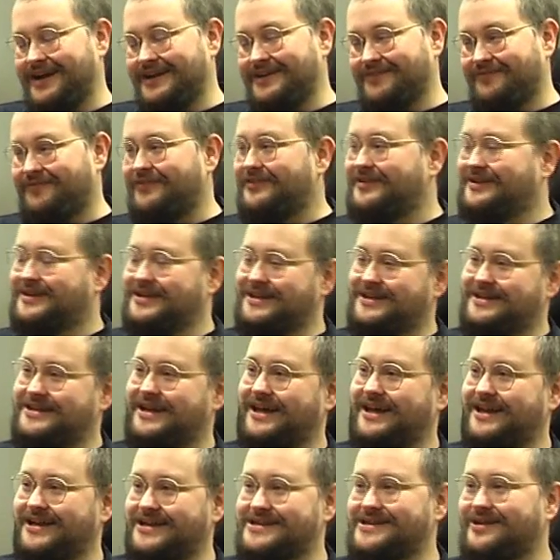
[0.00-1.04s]
for
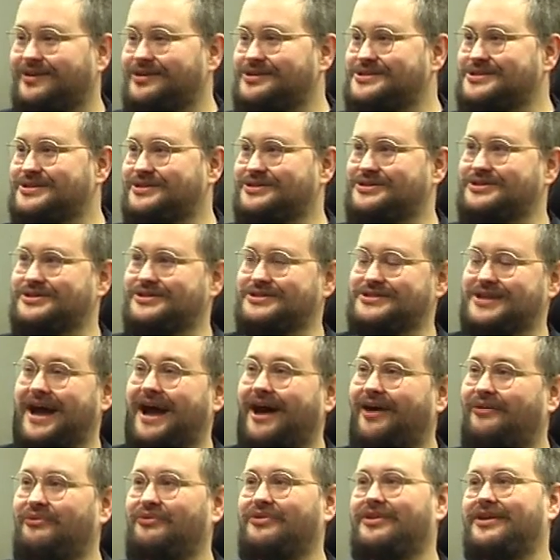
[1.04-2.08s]
detailed answers
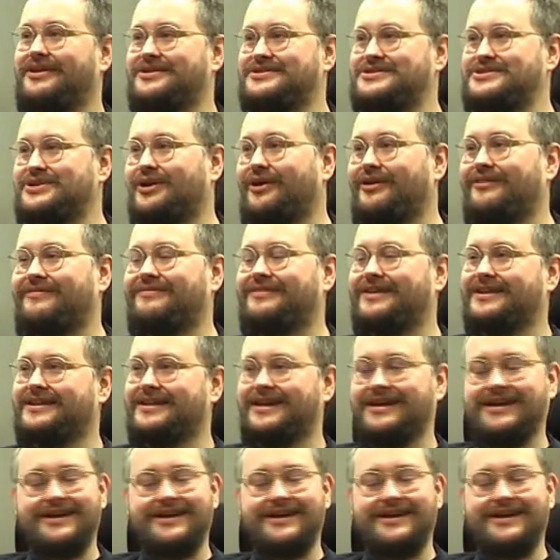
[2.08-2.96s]
how they solved it,